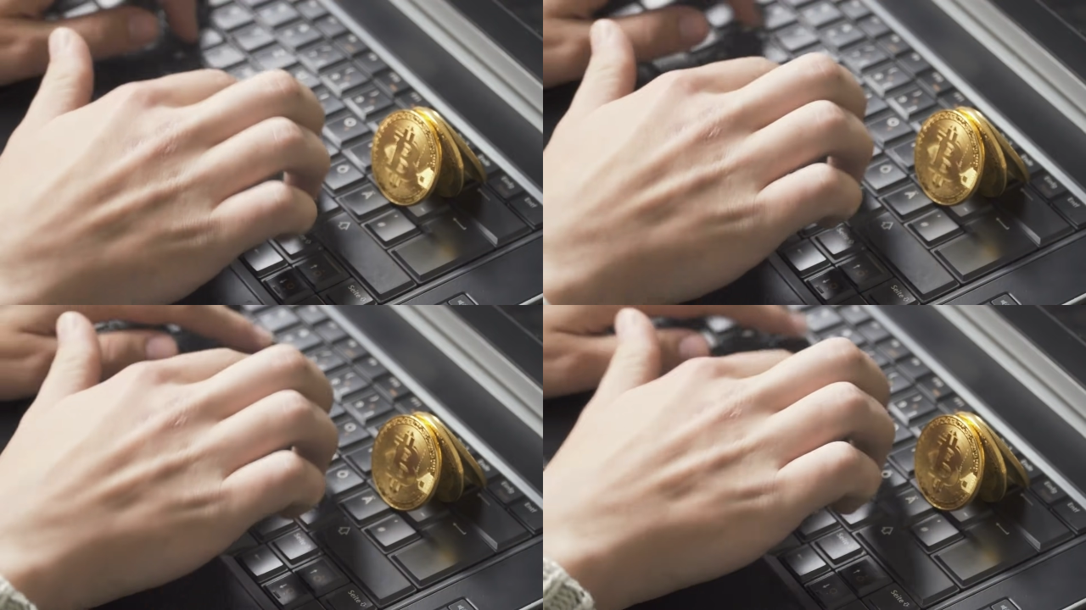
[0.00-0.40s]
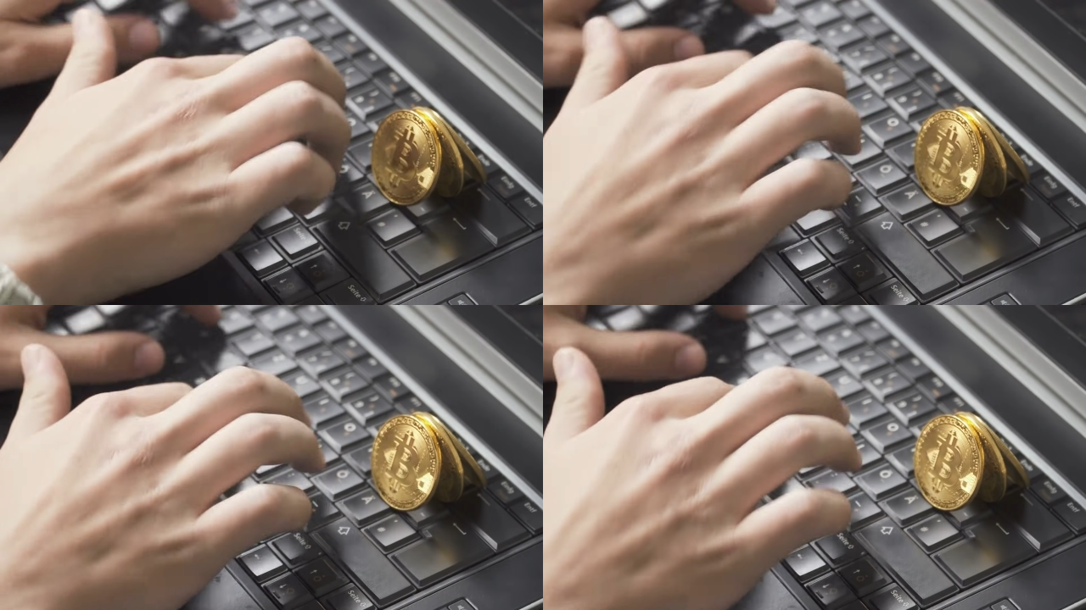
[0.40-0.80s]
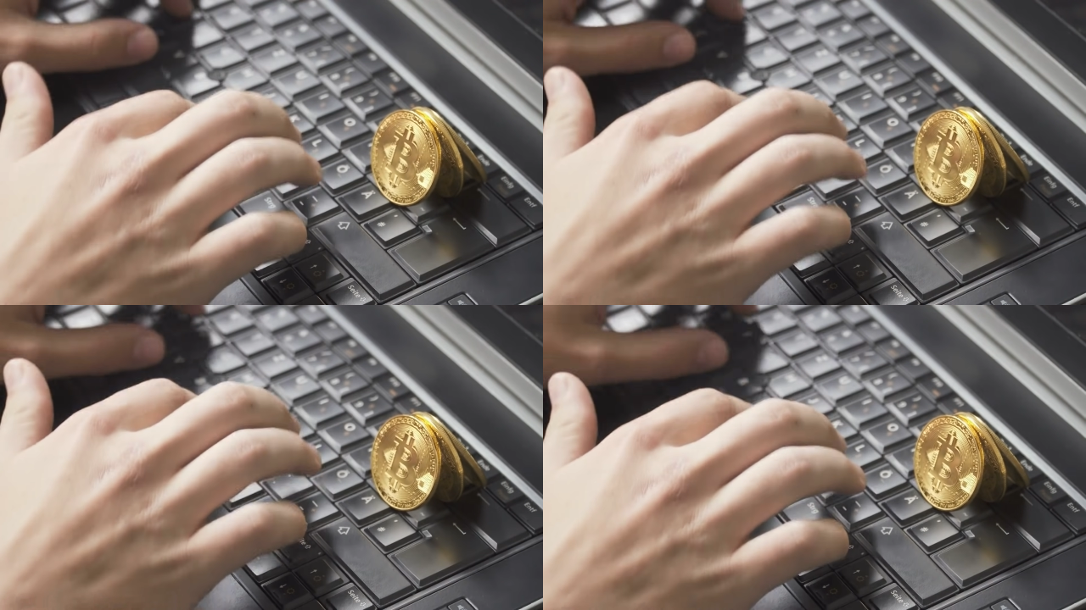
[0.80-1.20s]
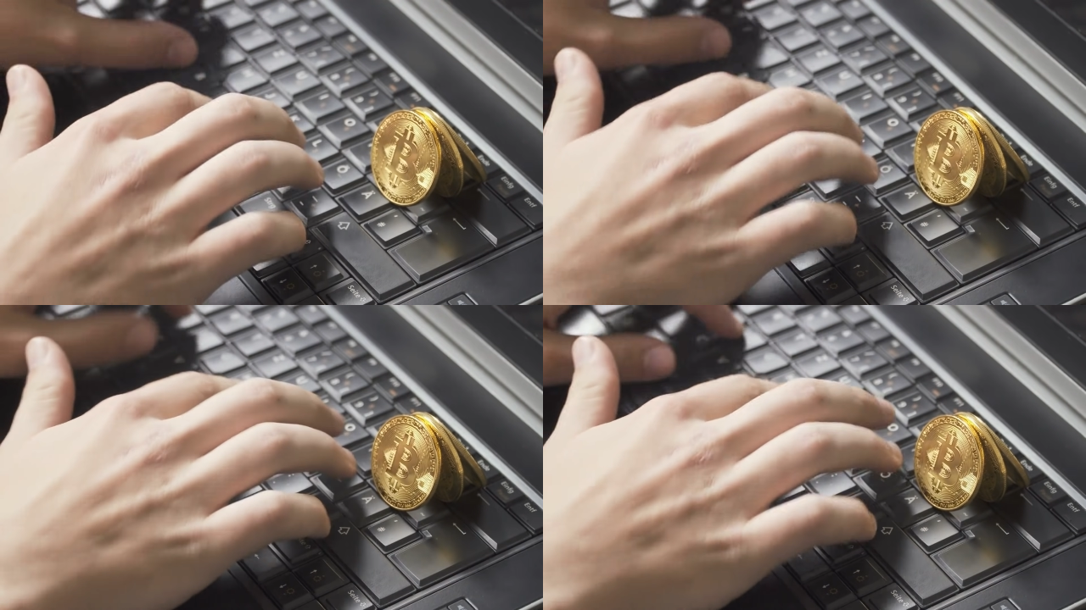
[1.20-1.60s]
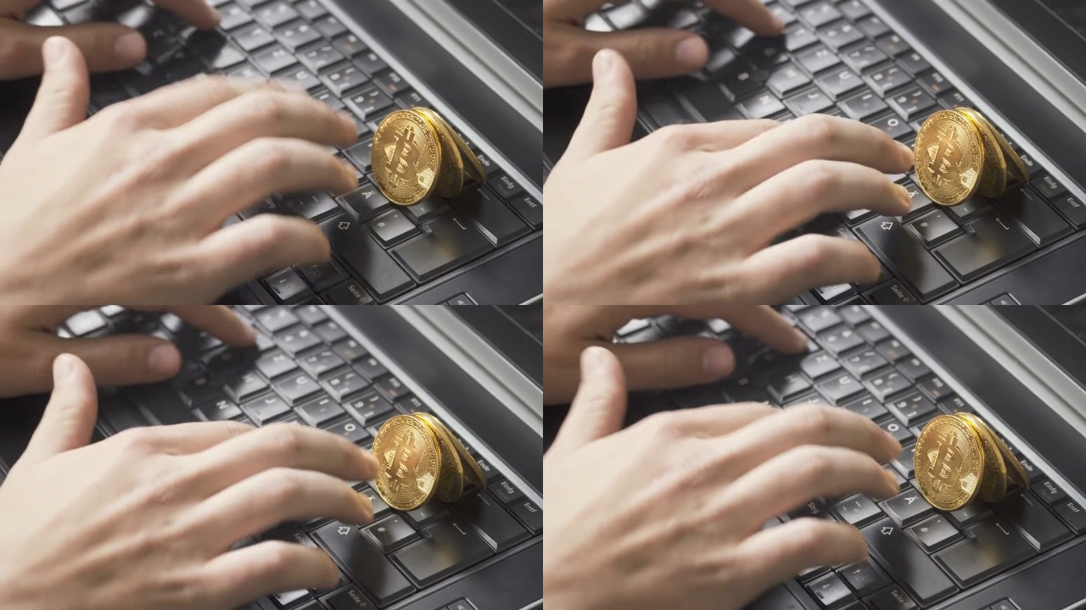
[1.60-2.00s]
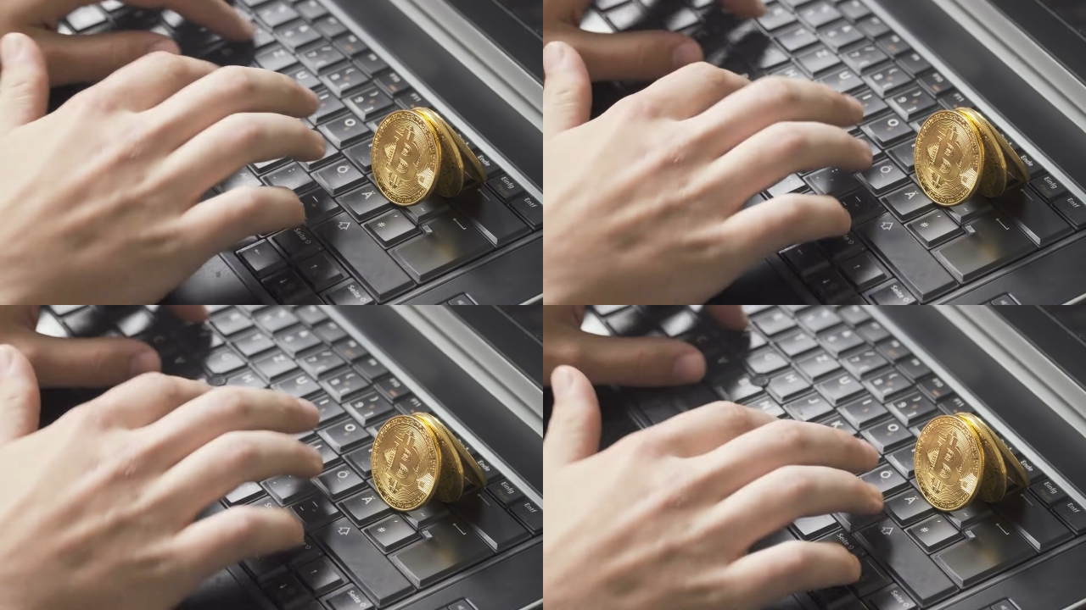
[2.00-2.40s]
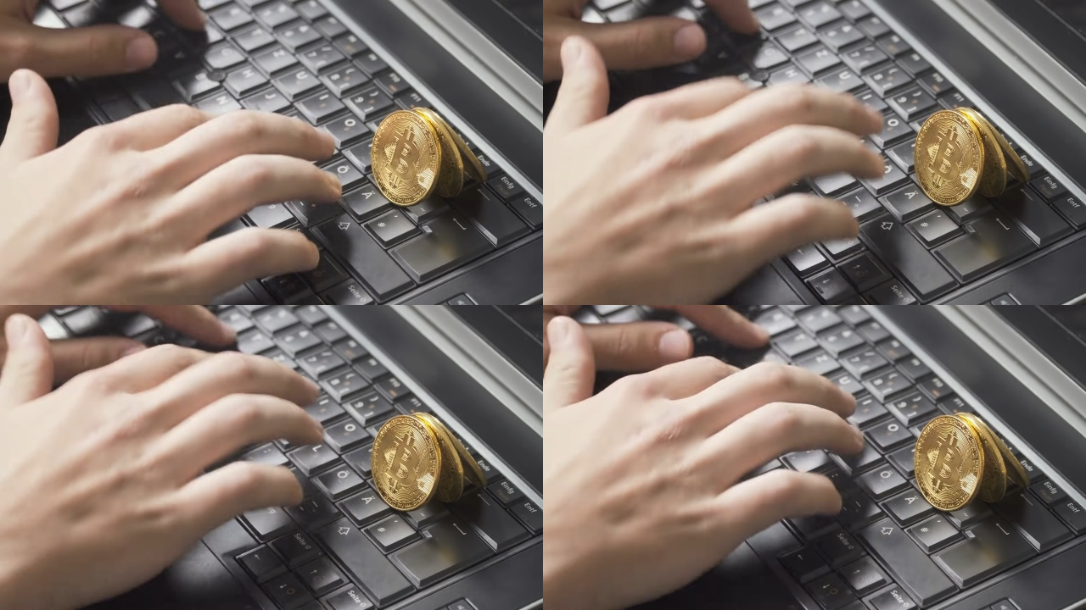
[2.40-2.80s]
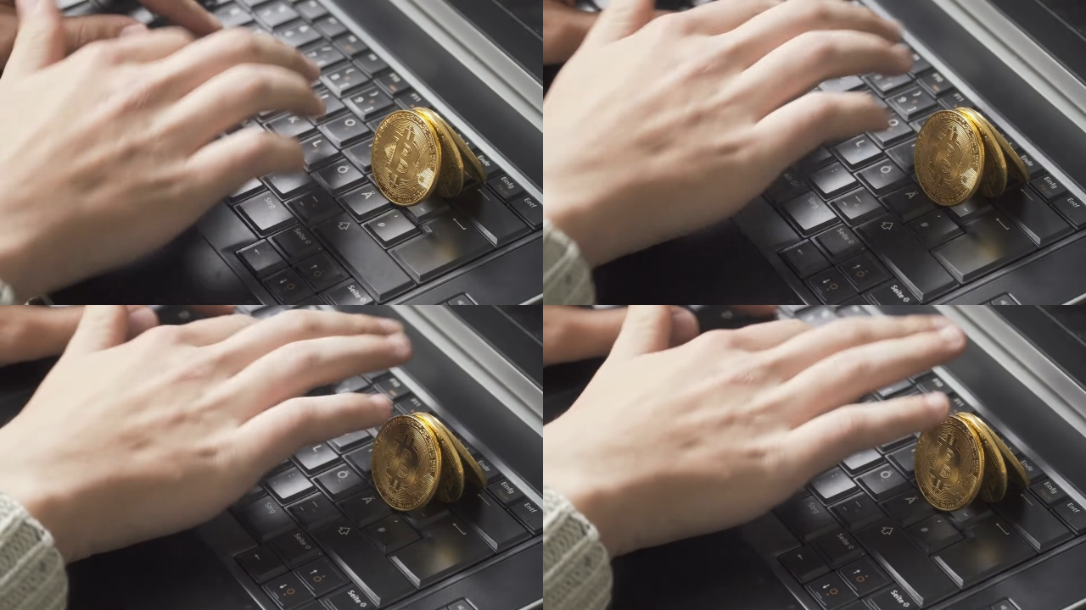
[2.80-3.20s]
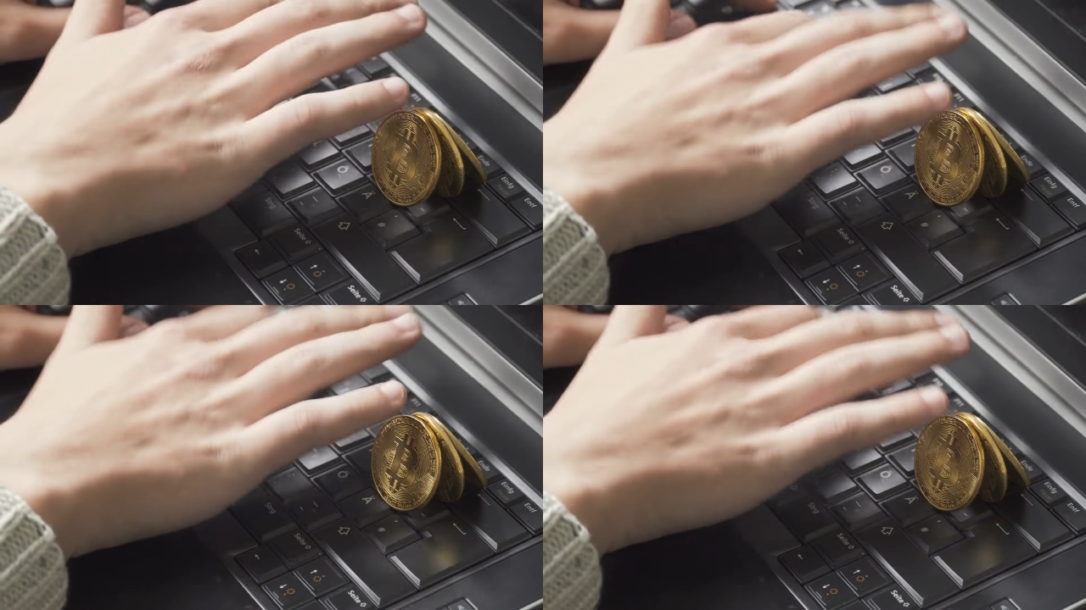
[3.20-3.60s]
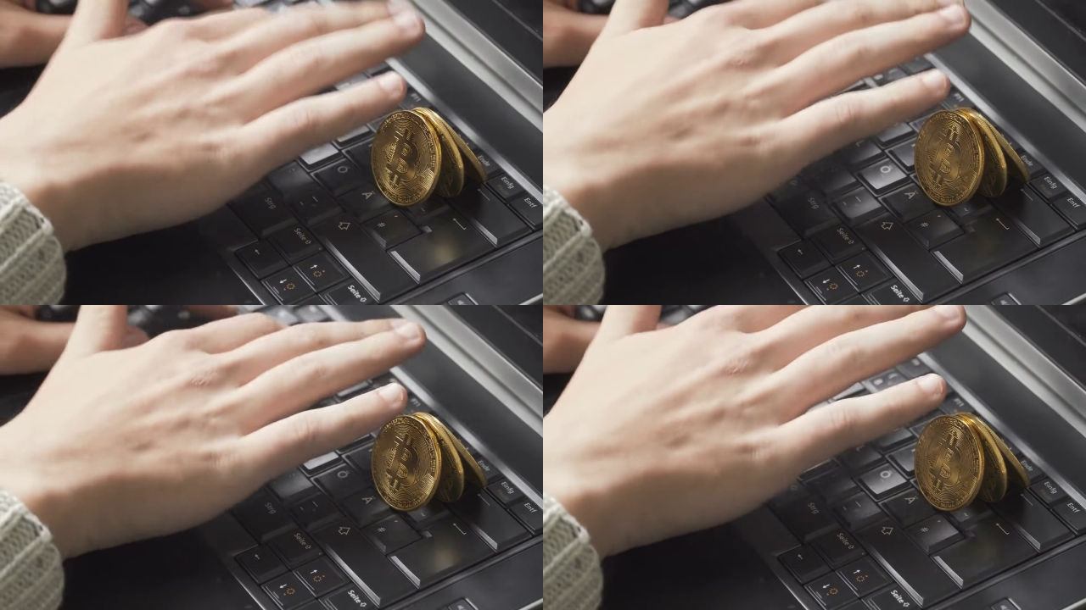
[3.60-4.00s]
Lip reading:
Nobody's mouth can be seen.